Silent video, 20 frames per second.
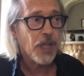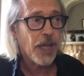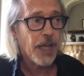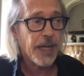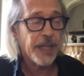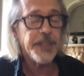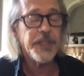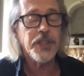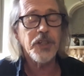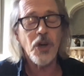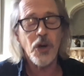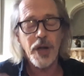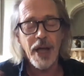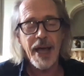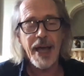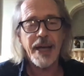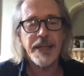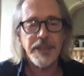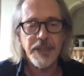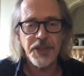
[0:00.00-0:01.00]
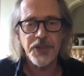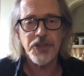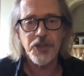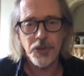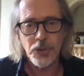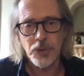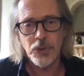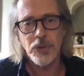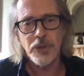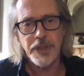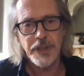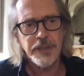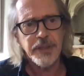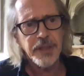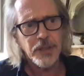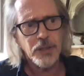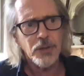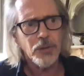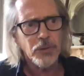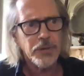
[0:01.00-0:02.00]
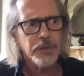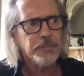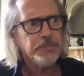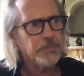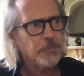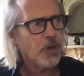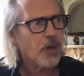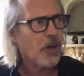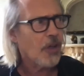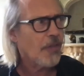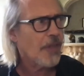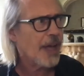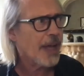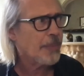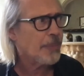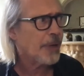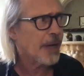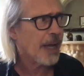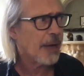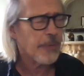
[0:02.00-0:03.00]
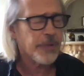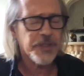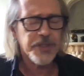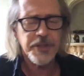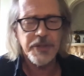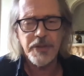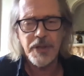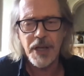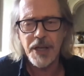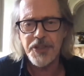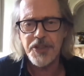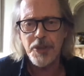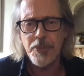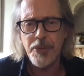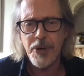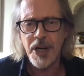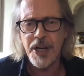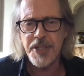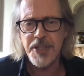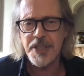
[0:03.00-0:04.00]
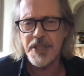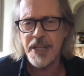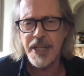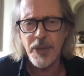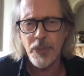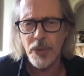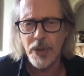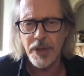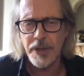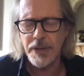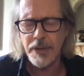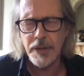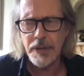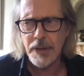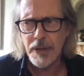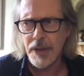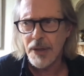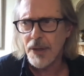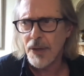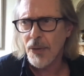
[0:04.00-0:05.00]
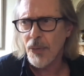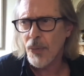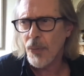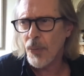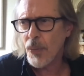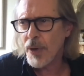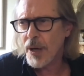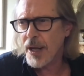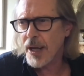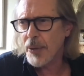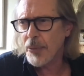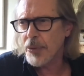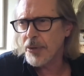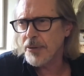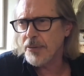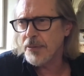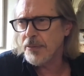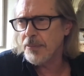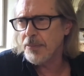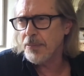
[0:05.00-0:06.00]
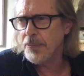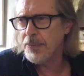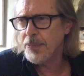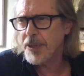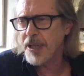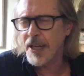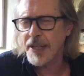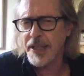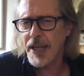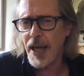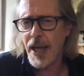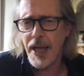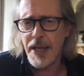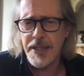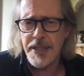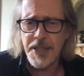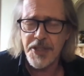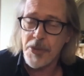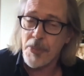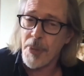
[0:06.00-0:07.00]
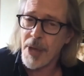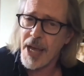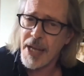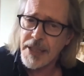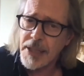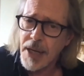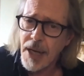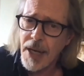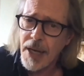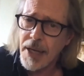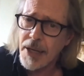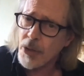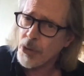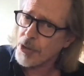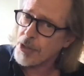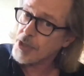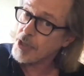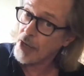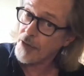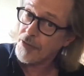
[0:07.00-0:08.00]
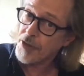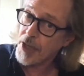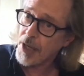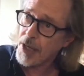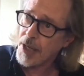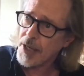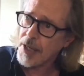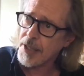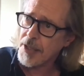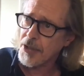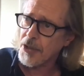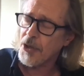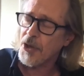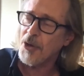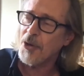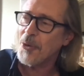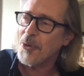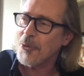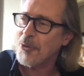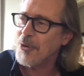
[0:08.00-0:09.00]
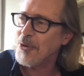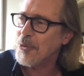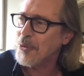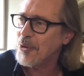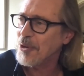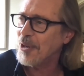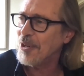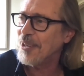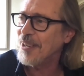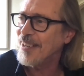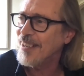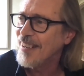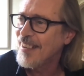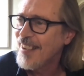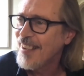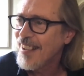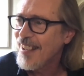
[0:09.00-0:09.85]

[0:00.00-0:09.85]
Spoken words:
I did go to acting school and and all that. But I was as surprised as anyone when I would get cast as a bad guy or a tough guy, or